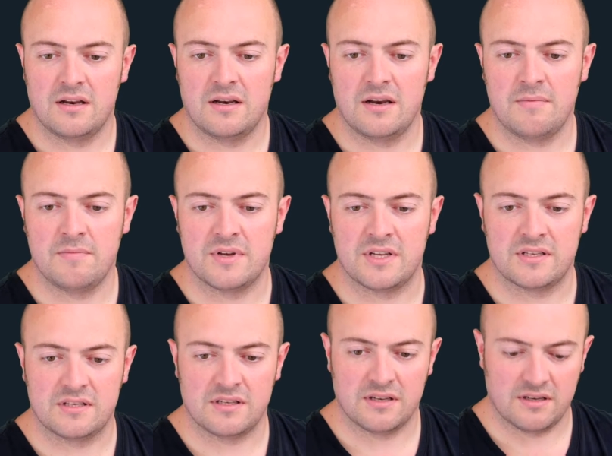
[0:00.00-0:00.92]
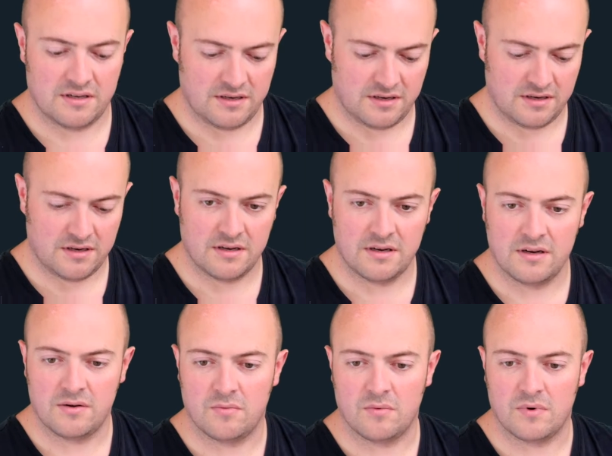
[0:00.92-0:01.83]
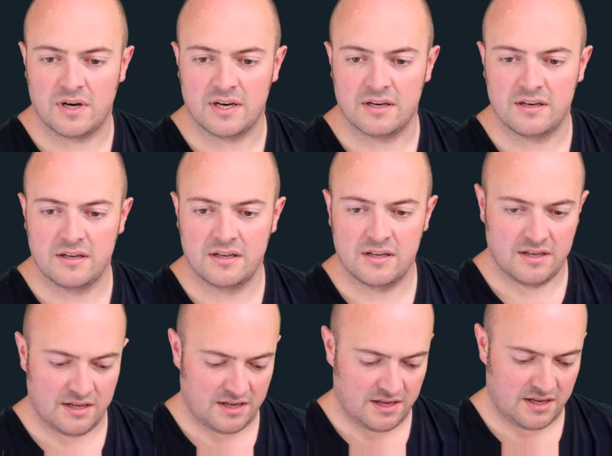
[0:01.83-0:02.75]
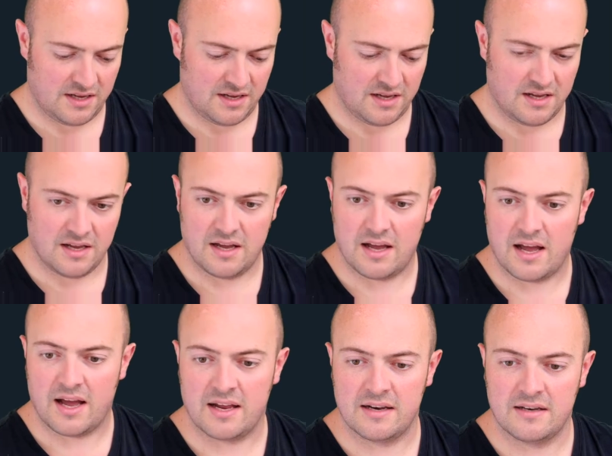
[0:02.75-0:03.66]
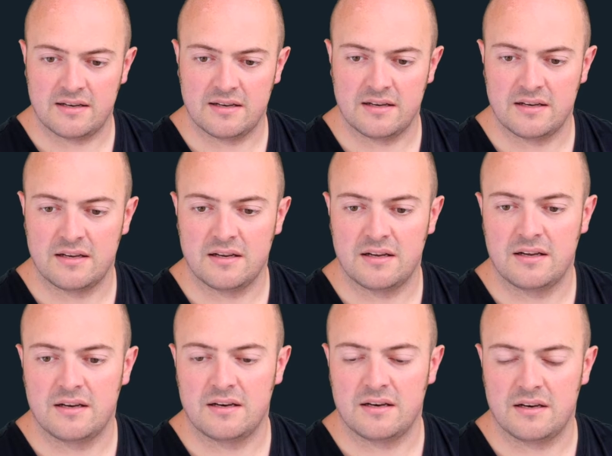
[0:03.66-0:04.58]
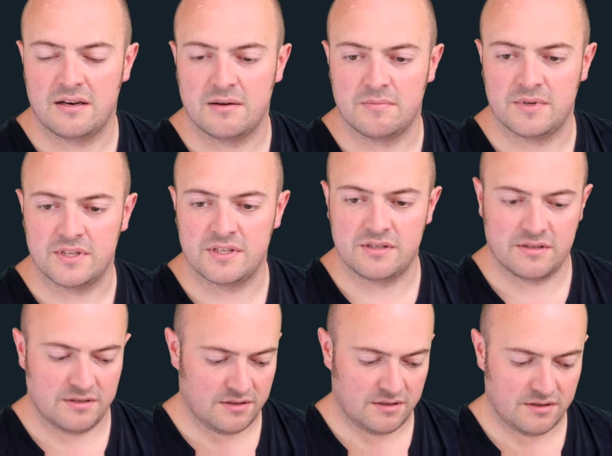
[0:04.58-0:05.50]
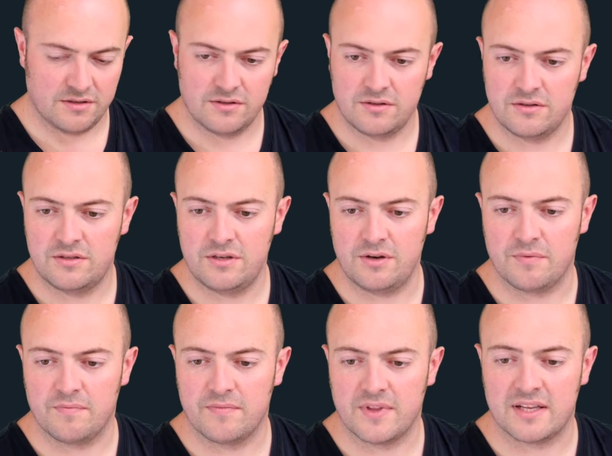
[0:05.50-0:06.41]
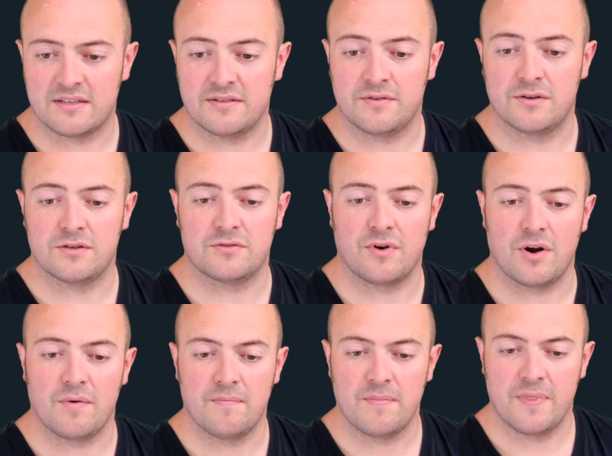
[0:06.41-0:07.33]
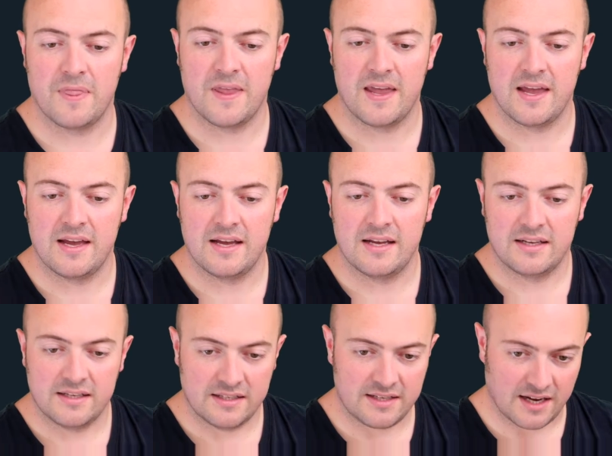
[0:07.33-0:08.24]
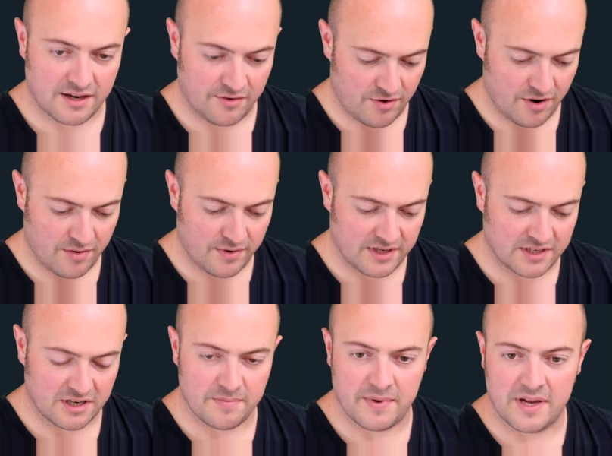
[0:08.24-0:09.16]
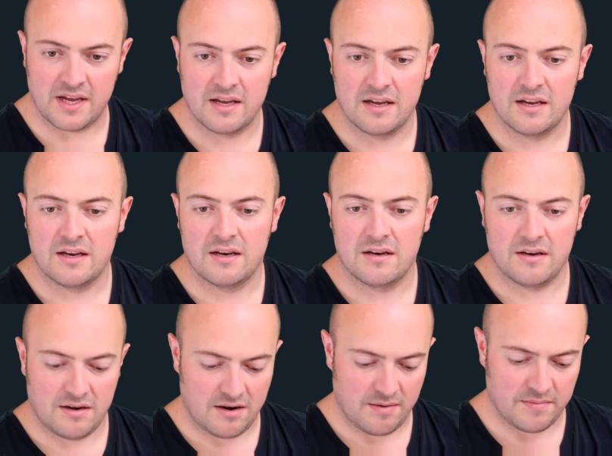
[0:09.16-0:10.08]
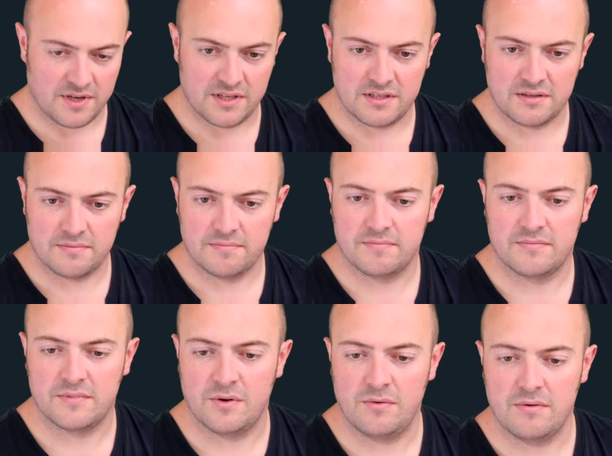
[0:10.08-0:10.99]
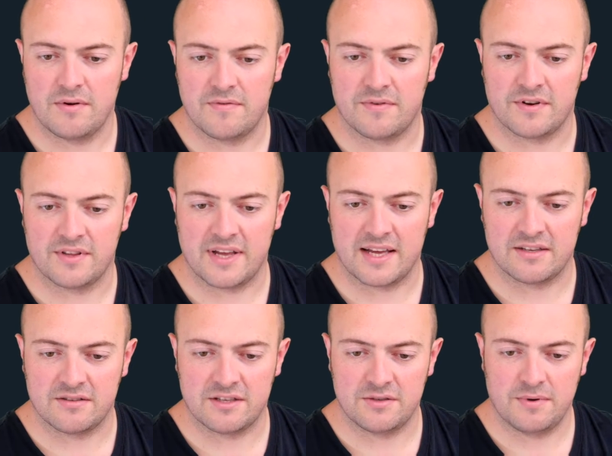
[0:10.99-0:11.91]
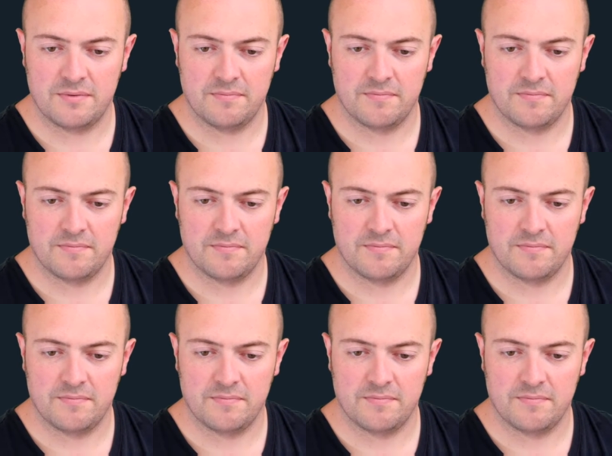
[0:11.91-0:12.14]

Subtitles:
numbers 1, and numbers 2. That's the first row. Second row is going to be numbers, I forgot the S on this one.